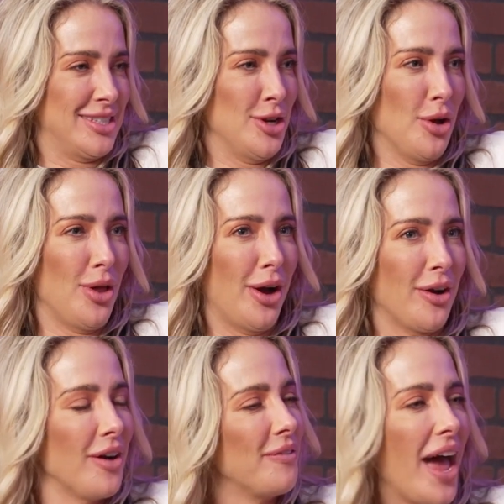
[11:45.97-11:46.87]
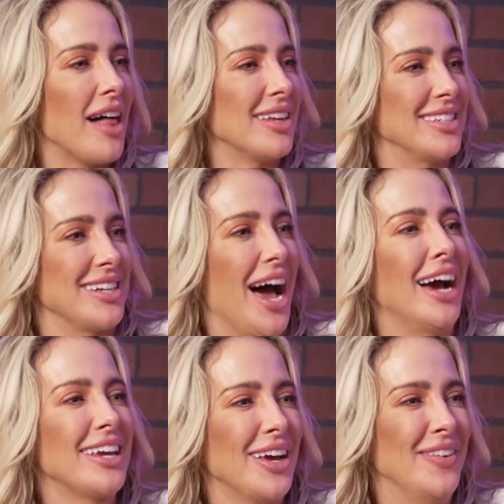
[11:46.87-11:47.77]
no longer a valid
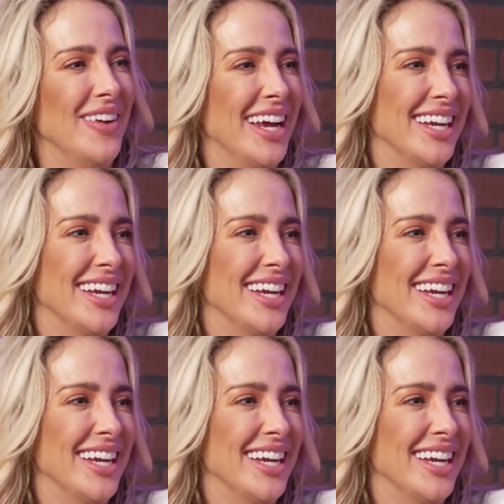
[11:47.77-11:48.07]
document.